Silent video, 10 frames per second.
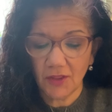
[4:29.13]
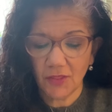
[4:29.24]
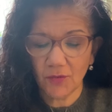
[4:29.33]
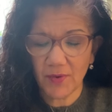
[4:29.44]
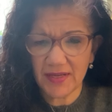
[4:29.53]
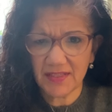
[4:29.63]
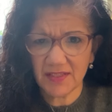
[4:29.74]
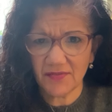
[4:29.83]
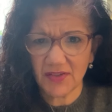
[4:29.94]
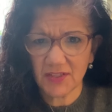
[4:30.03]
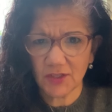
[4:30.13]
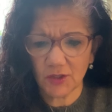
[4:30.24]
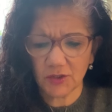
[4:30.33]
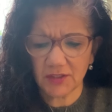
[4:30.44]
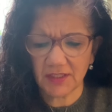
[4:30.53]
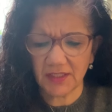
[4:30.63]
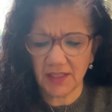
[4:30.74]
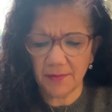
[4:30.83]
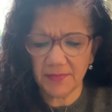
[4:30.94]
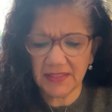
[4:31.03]
The rest of us looked
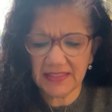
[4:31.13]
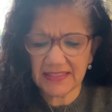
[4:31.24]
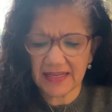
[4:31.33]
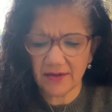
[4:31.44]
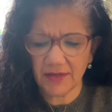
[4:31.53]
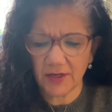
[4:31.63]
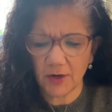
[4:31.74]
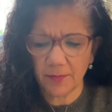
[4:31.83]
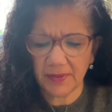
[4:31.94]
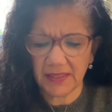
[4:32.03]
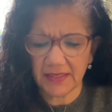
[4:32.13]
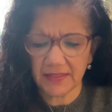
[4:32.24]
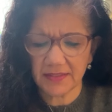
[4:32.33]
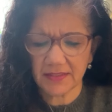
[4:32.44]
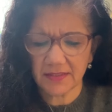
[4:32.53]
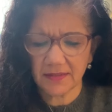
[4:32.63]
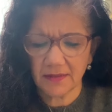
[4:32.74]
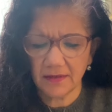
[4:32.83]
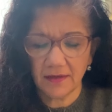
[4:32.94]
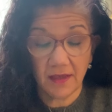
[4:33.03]
glumly down at our plates.
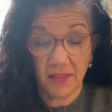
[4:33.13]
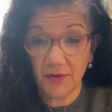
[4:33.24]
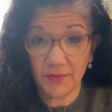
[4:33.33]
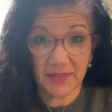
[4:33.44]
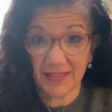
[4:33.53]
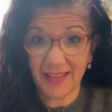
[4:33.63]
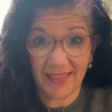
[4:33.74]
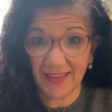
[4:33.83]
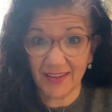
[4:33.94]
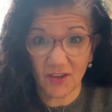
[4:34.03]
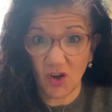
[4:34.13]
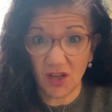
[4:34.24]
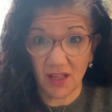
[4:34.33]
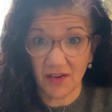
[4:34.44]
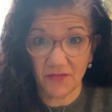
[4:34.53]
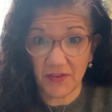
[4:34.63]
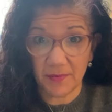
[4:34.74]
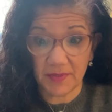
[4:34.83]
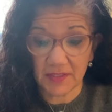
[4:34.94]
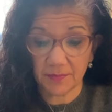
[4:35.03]
There was nothing at all on
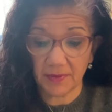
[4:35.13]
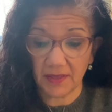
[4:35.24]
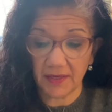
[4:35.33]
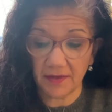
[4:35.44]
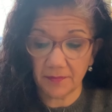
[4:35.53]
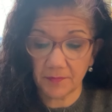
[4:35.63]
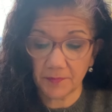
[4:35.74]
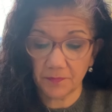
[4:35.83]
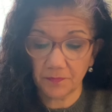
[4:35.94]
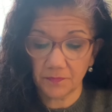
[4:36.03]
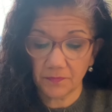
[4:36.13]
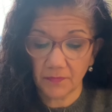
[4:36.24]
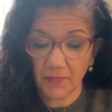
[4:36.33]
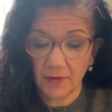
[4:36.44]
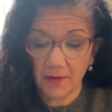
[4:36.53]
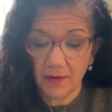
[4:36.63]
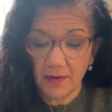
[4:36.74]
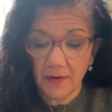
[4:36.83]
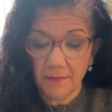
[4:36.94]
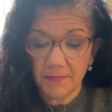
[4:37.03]
Phoebe's plate.
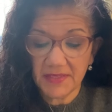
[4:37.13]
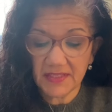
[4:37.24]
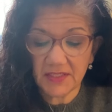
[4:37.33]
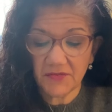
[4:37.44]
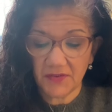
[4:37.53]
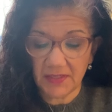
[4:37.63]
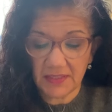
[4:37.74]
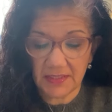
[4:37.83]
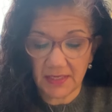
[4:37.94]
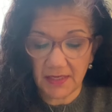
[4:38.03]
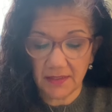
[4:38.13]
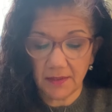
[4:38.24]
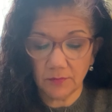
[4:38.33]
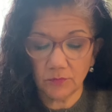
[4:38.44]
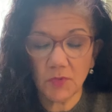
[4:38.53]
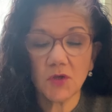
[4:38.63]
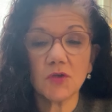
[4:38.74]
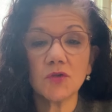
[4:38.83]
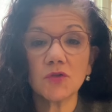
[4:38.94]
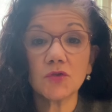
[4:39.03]
Mrs. Finney said,
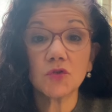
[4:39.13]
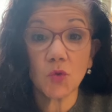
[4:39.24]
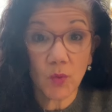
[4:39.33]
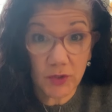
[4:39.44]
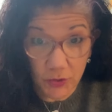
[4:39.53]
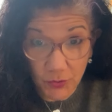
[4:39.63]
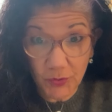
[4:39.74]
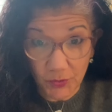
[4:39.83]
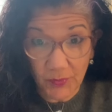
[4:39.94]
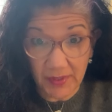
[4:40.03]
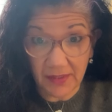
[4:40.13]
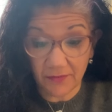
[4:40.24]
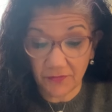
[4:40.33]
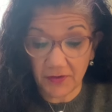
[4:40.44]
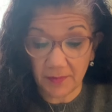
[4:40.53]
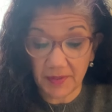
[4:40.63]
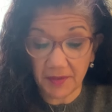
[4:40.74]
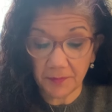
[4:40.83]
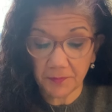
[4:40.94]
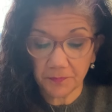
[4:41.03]
So what do you eat, Phoebe?